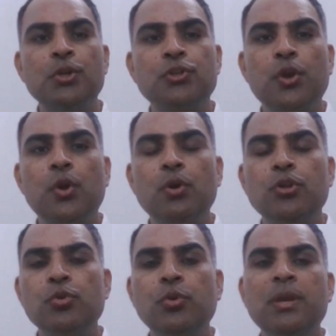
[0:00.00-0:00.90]
So
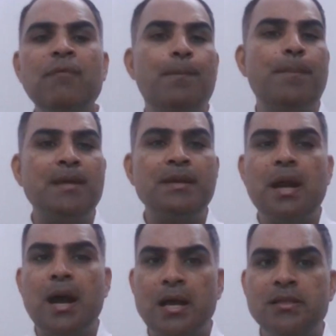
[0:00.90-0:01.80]
to give a better
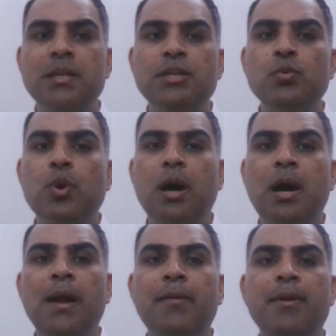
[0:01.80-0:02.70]
answer to
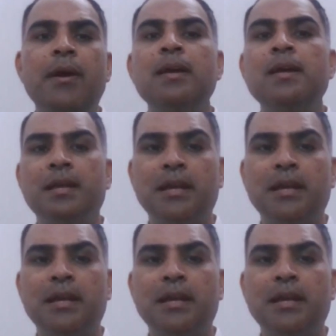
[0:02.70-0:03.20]
our